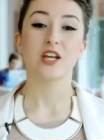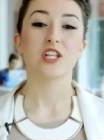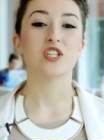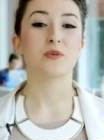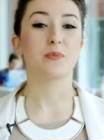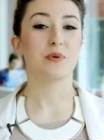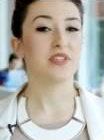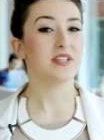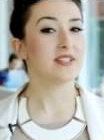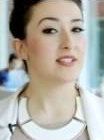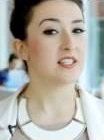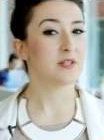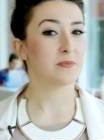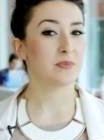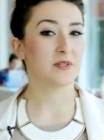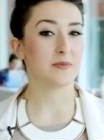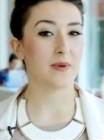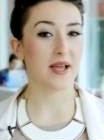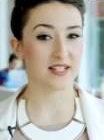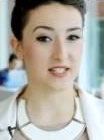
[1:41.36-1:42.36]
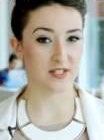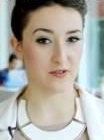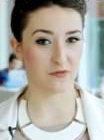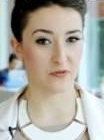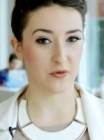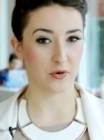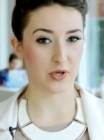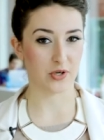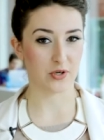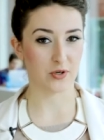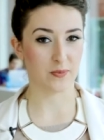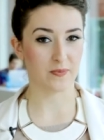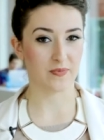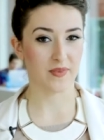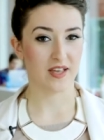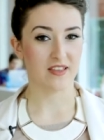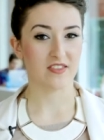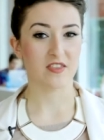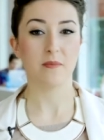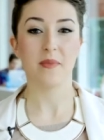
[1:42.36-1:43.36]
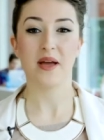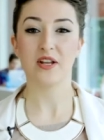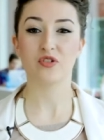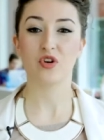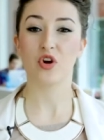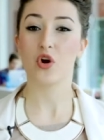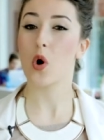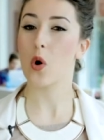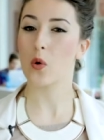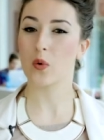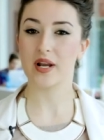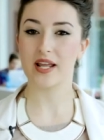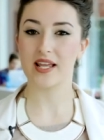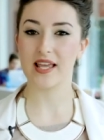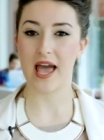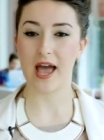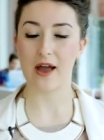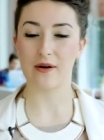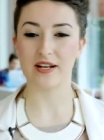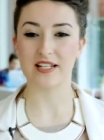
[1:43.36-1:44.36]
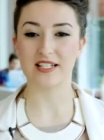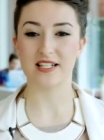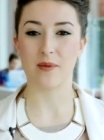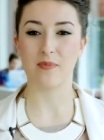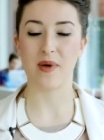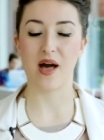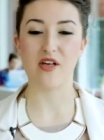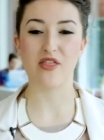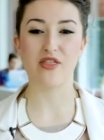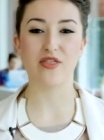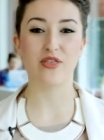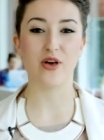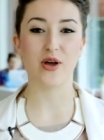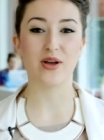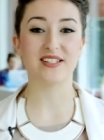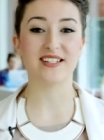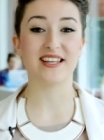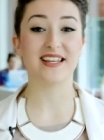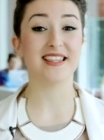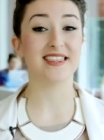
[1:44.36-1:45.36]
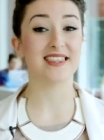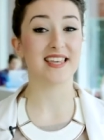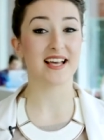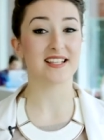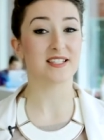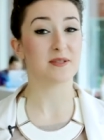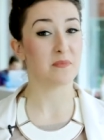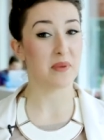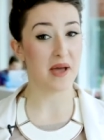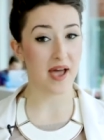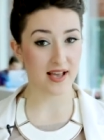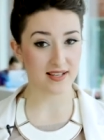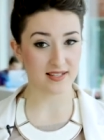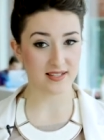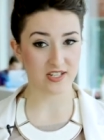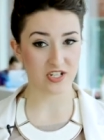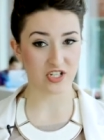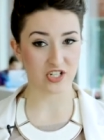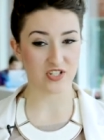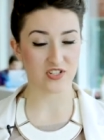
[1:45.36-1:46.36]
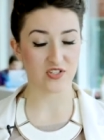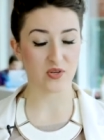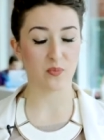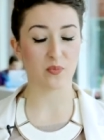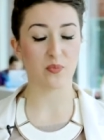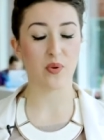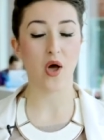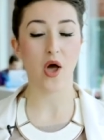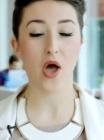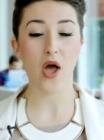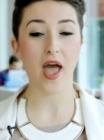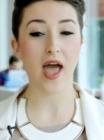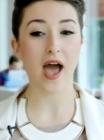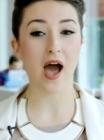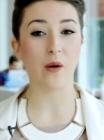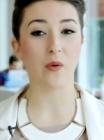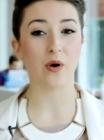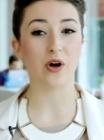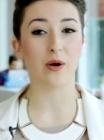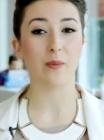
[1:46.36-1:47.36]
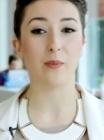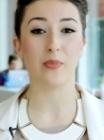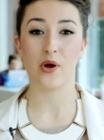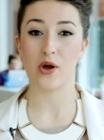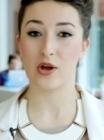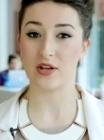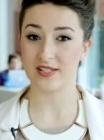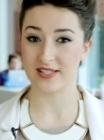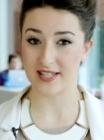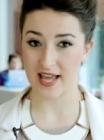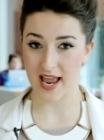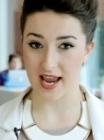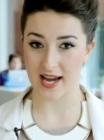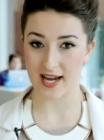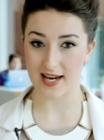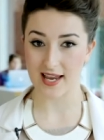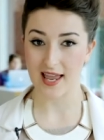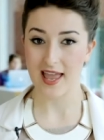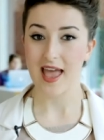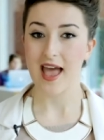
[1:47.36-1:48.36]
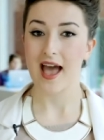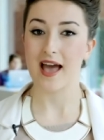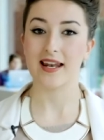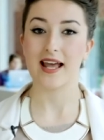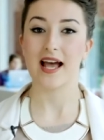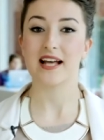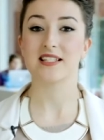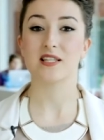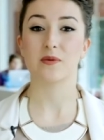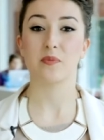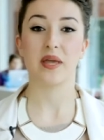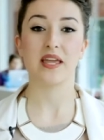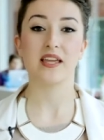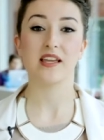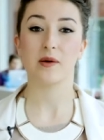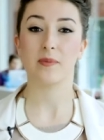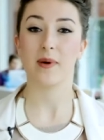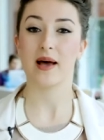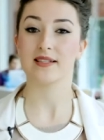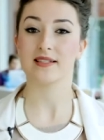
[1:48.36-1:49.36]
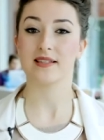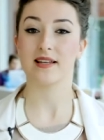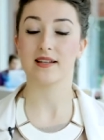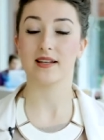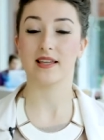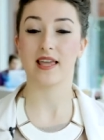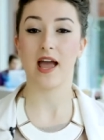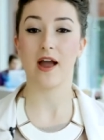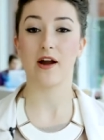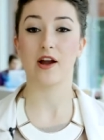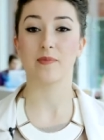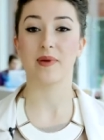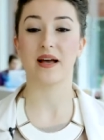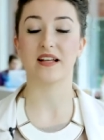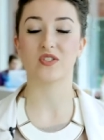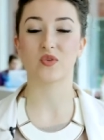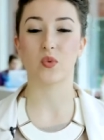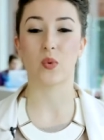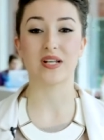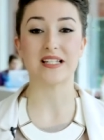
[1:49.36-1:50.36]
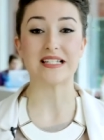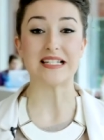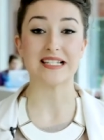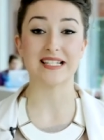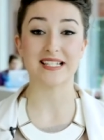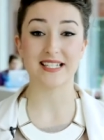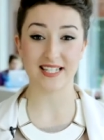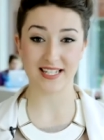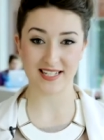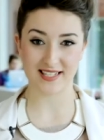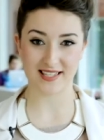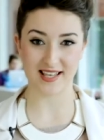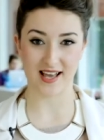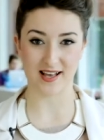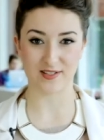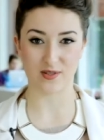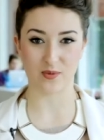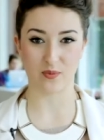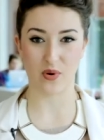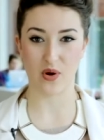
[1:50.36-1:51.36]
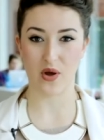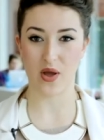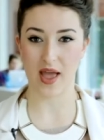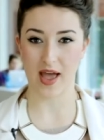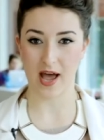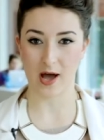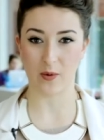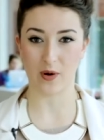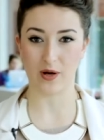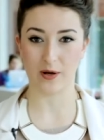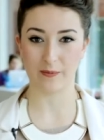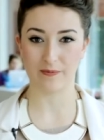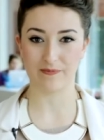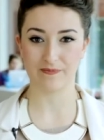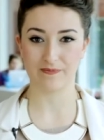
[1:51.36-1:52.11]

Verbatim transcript: To put this into perspective for you, the Metro already carries about thirteen thousand passengers per hour per day, and it has the peak capacity to carry about twenty-six thousand per hour.